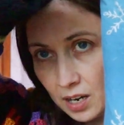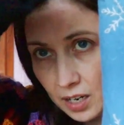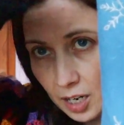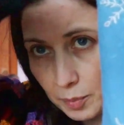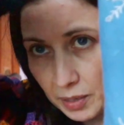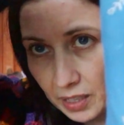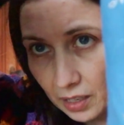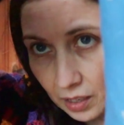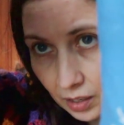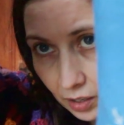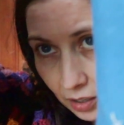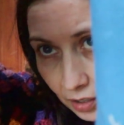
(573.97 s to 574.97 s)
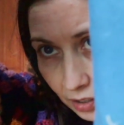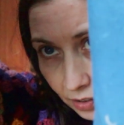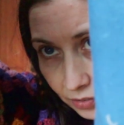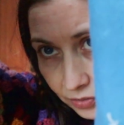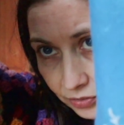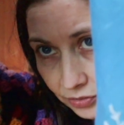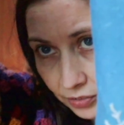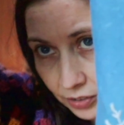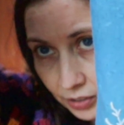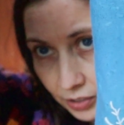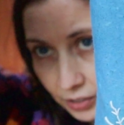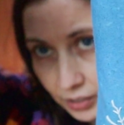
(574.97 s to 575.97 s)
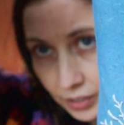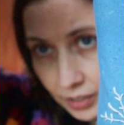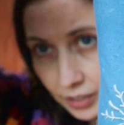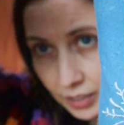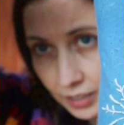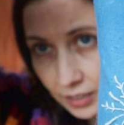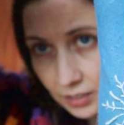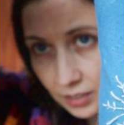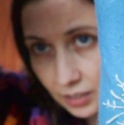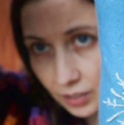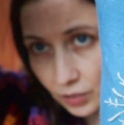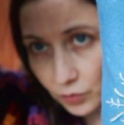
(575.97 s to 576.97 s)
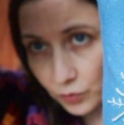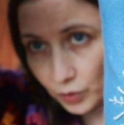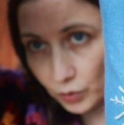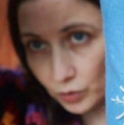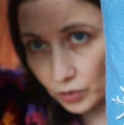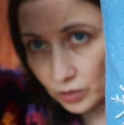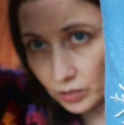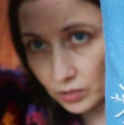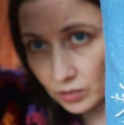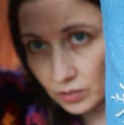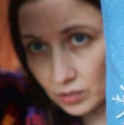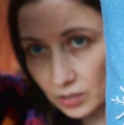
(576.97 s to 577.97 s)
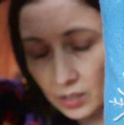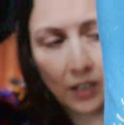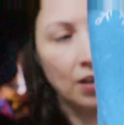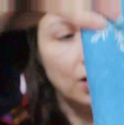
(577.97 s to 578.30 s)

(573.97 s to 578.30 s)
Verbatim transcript: I'm in love. Is it gonna focus?